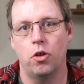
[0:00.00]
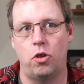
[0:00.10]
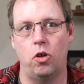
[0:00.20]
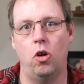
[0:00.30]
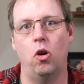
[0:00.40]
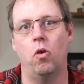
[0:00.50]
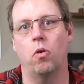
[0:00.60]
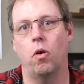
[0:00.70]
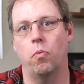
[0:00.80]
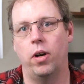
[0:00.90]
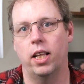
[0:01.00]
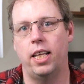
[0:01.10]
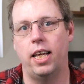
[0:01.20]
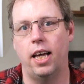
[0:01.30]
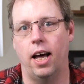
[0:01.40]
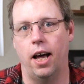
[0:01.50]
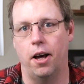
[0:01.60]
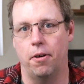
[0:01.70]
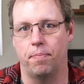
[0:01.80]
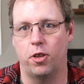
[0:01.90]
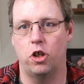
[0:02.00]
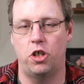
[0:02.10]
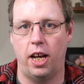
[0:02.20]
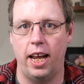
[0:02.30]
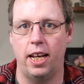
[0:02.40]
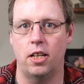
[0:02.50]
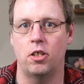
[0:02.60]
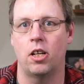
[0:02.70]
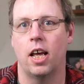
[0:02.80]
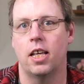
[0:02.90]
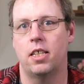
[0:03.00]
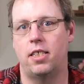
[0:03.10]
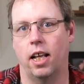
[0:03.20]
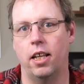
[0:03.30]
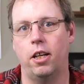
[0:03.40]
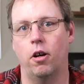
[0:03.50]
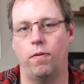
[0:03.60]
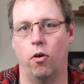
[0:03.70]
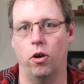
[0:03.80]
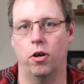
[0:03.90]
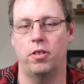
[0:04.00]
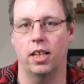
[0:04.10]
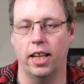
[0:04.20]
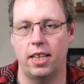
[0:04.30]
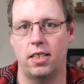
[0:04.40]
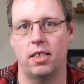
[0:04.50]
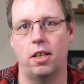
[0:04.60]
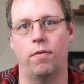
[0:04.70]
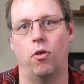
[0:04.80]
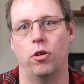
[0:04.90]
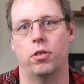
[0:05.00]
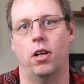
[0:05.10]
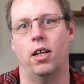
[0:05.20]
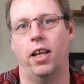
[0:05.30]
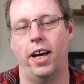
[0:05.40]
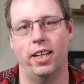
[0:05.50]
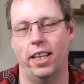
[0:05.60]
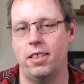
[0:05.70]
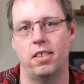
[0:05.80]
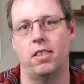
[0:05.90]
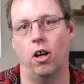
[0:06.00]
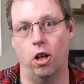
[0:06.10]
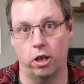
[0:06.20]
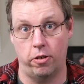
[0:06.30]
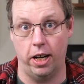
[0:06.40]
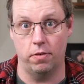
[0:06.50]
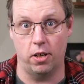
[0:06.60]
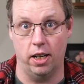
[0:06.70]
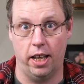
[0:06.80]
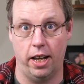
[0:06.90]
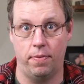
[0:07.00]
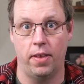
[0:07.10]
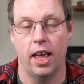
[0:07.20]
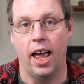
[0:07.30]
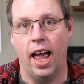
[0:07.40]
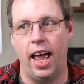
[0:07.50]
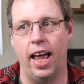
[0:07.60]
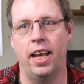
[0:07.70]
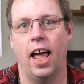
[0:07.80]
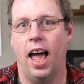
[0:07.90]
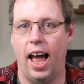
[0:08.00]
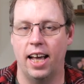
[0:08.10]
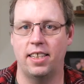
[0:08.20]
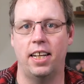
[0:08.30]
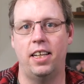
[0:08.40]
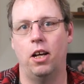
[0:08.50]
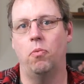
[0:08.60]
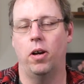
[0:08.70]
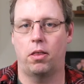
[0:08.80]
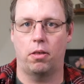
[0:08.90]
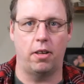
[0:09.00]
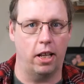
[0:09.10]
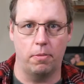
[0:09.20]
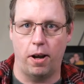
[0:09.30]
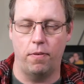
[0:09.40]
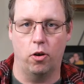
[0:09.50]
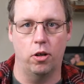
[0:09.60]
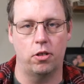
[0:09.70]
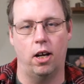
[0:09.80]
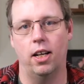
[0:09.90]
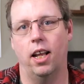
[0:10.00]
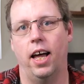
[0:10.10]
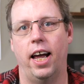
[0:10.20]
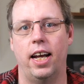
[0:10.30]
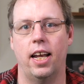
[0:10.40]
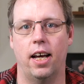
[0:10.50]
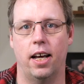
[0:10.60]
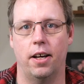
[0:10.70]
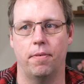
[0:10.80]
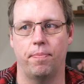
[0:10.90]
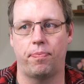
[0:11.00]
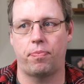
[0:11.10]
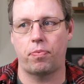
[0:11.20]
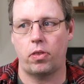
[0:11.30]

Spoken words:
to really change selling your photos and licensing photos online and licensing all creatives online. And as I did with selling my photos online,